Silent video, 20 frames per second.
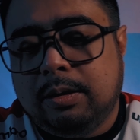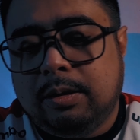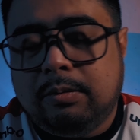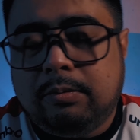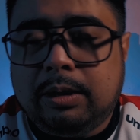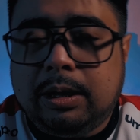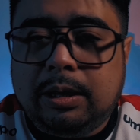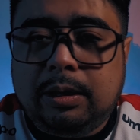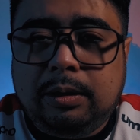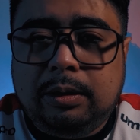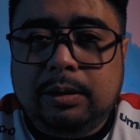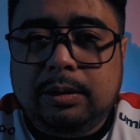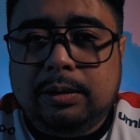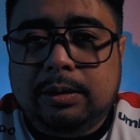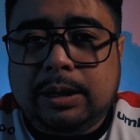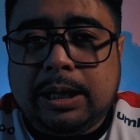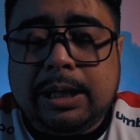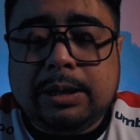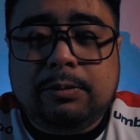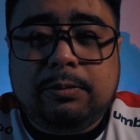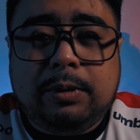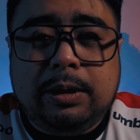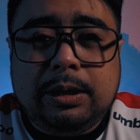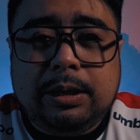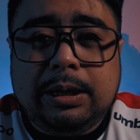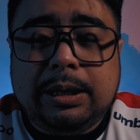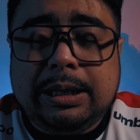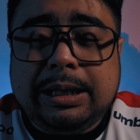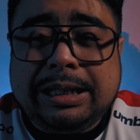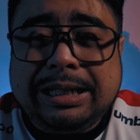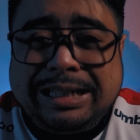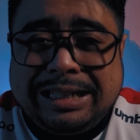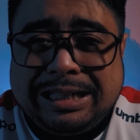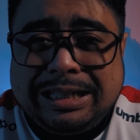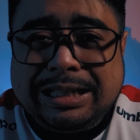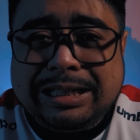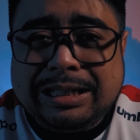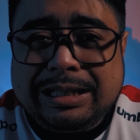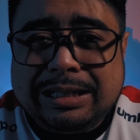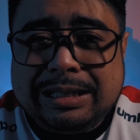well, that one
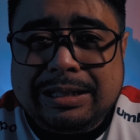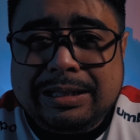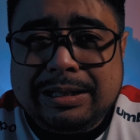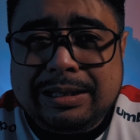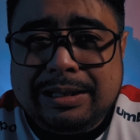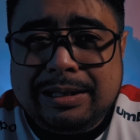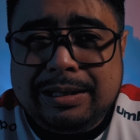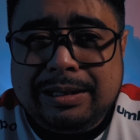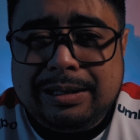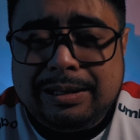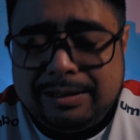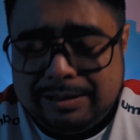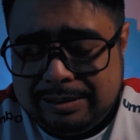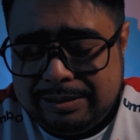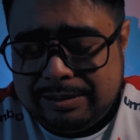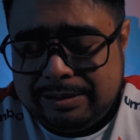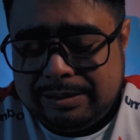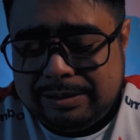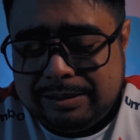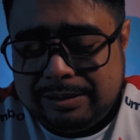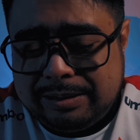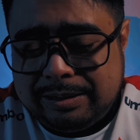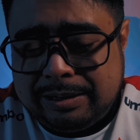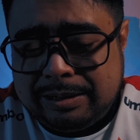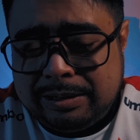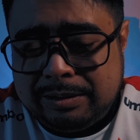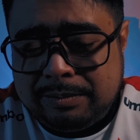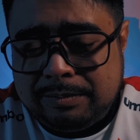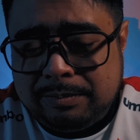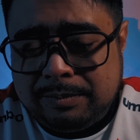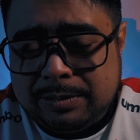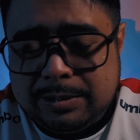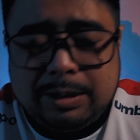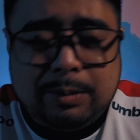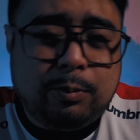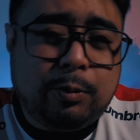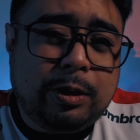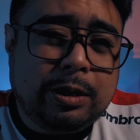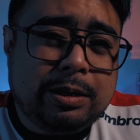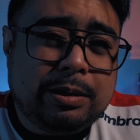is
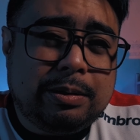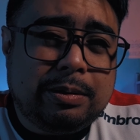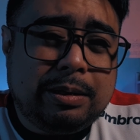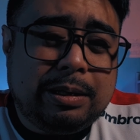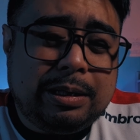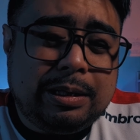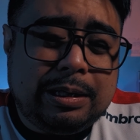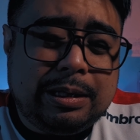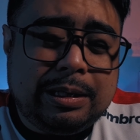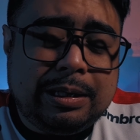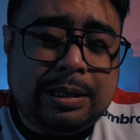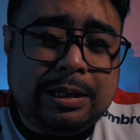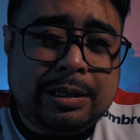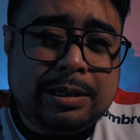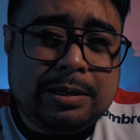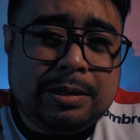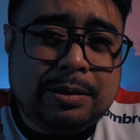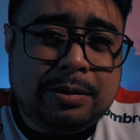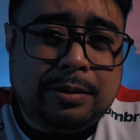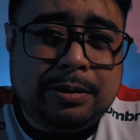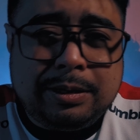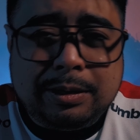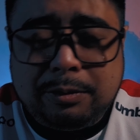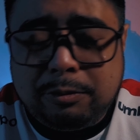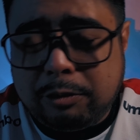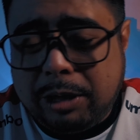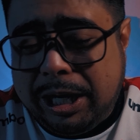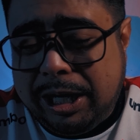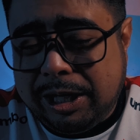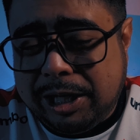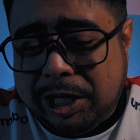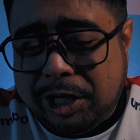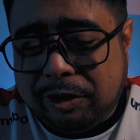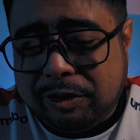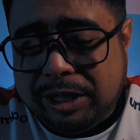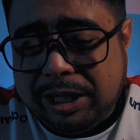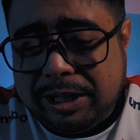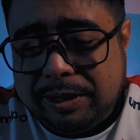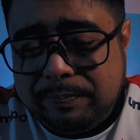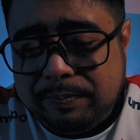somewhat, it's on the gray
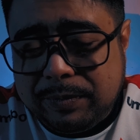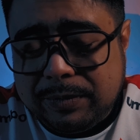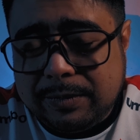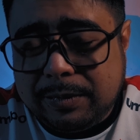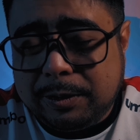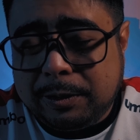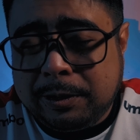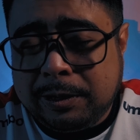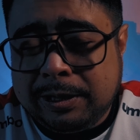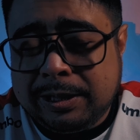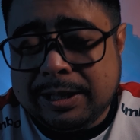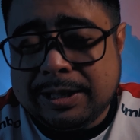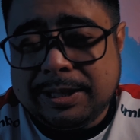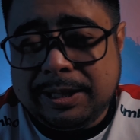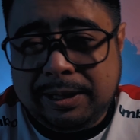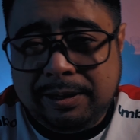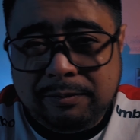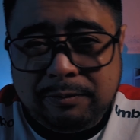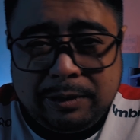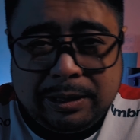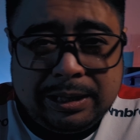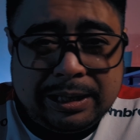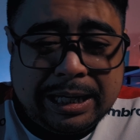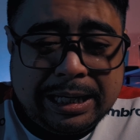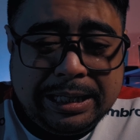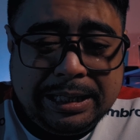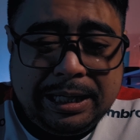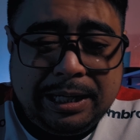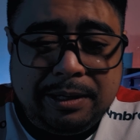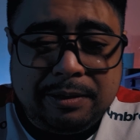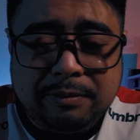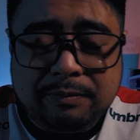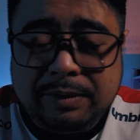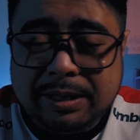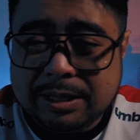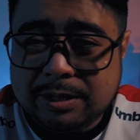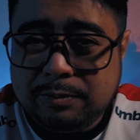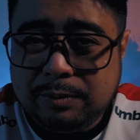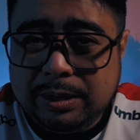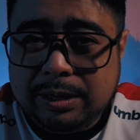area or the silver lining of
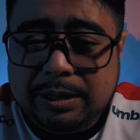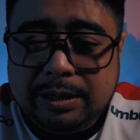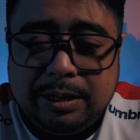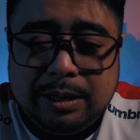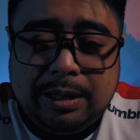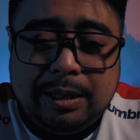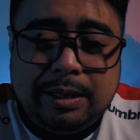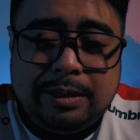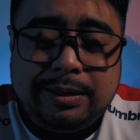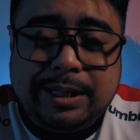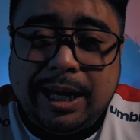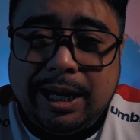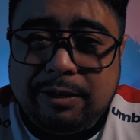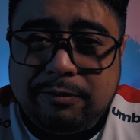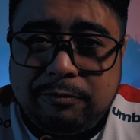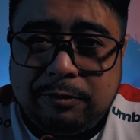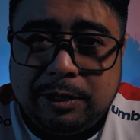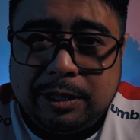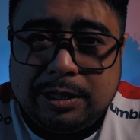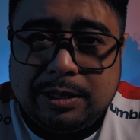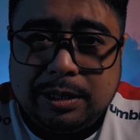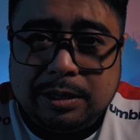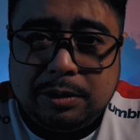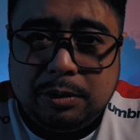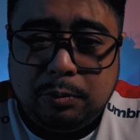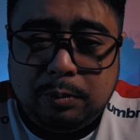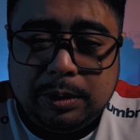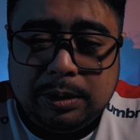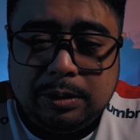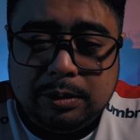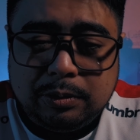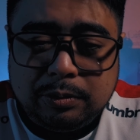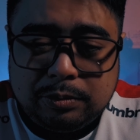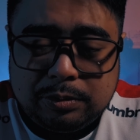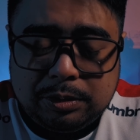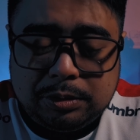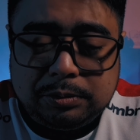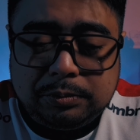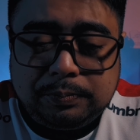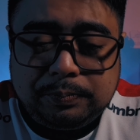this one. The efforts that you will go
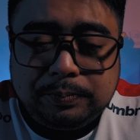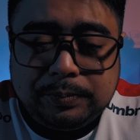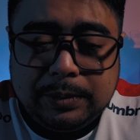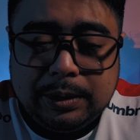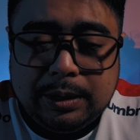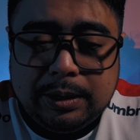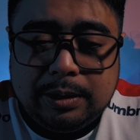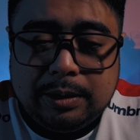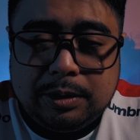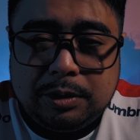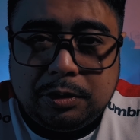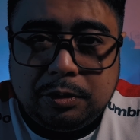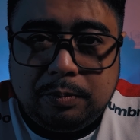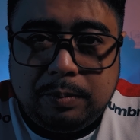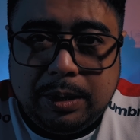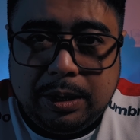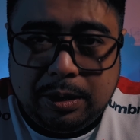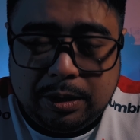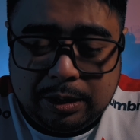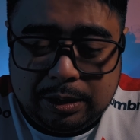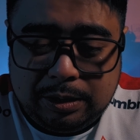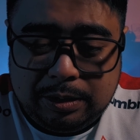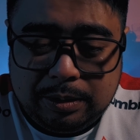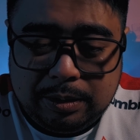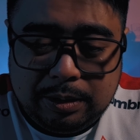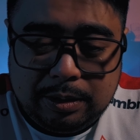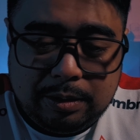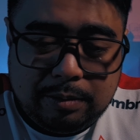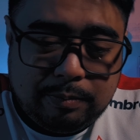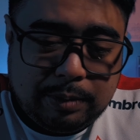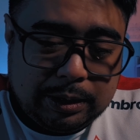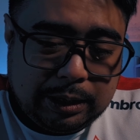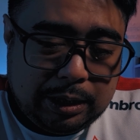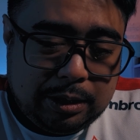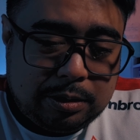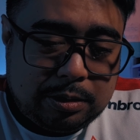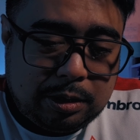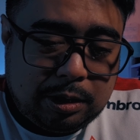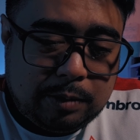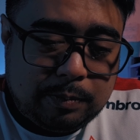through should be good, but
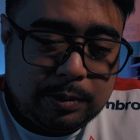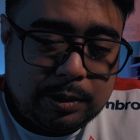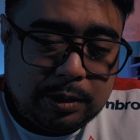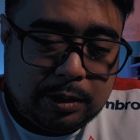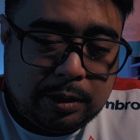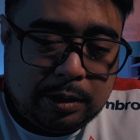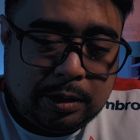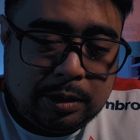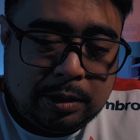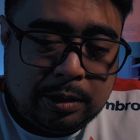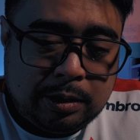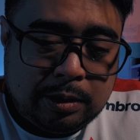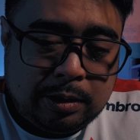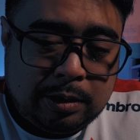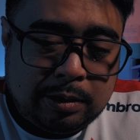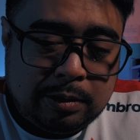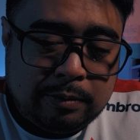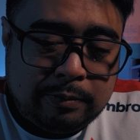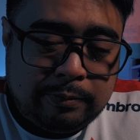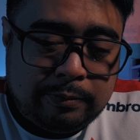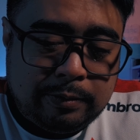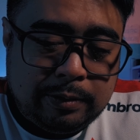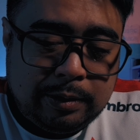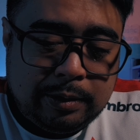in terms of